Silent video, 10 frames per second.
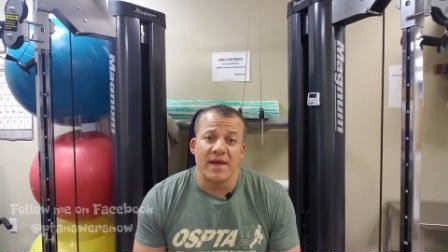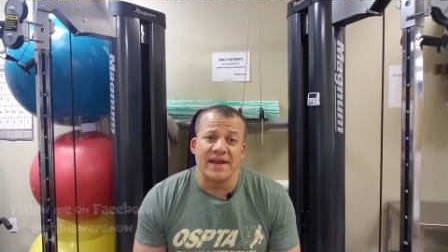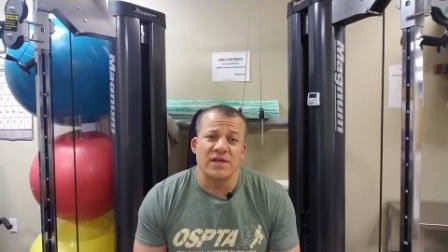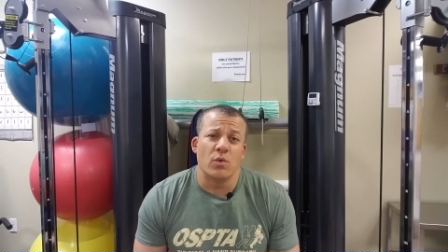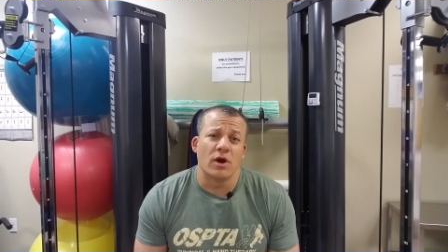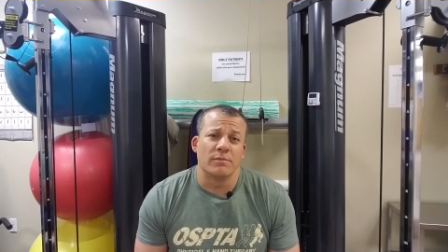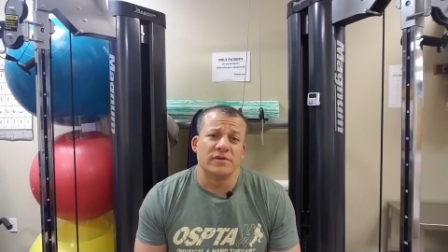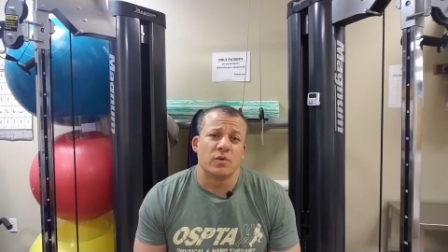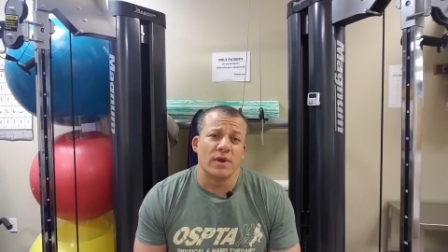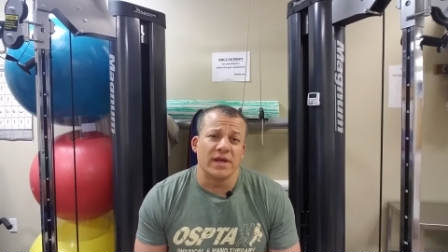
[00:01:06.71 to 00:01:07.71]
anywhere
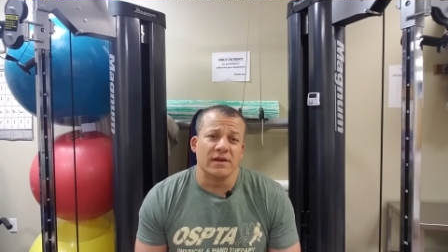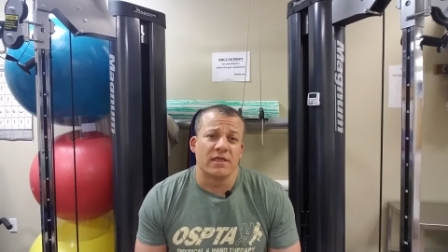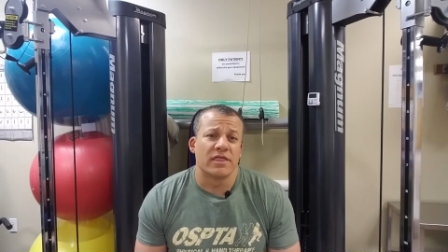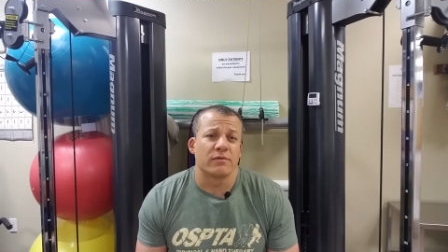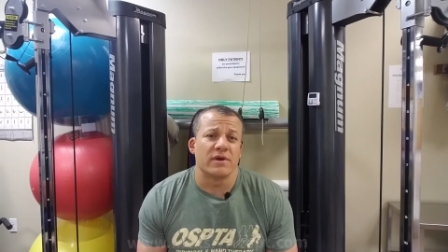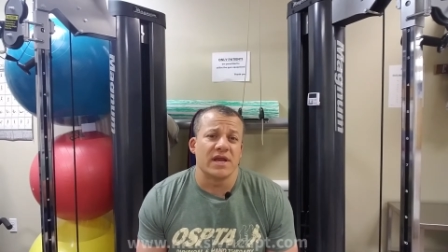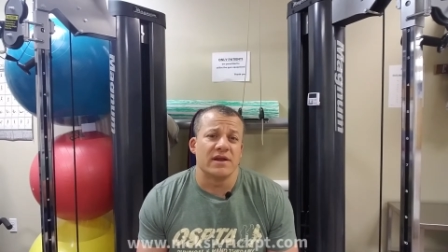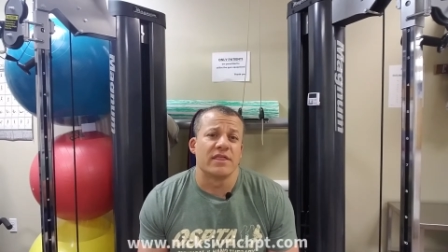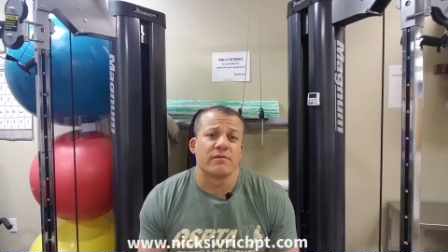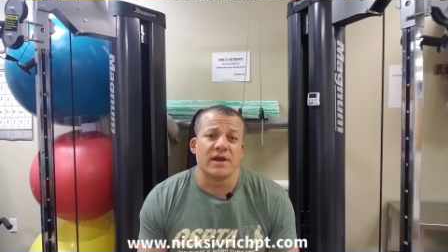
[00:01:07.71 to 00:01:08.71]
between 3
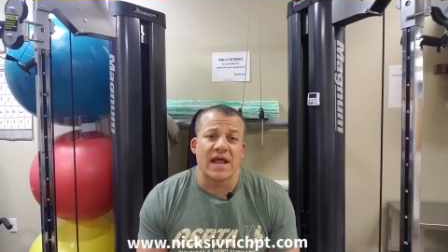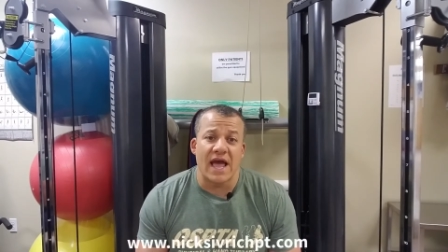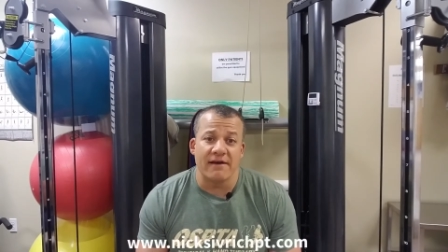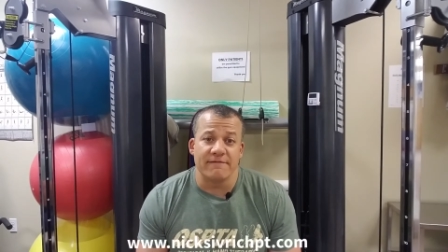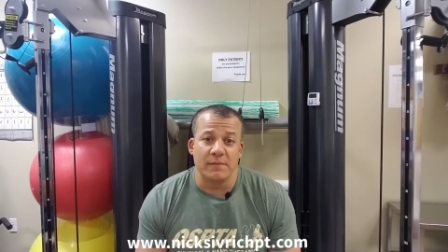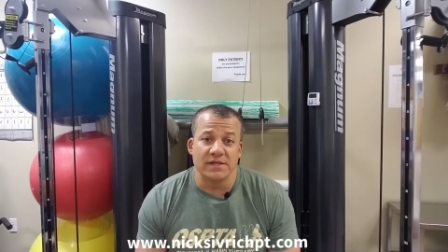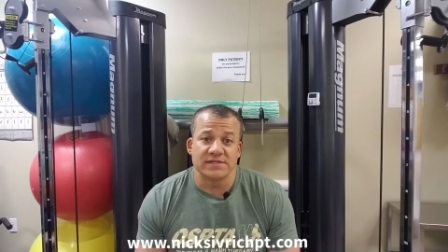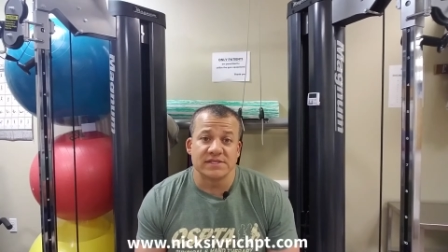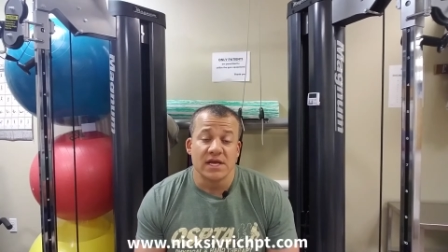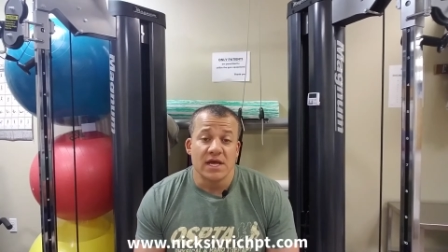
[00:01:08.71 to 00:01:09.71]
to 3.5
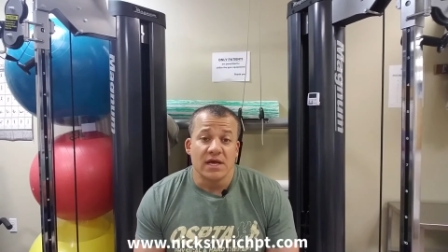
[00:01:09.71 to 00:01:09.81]
months,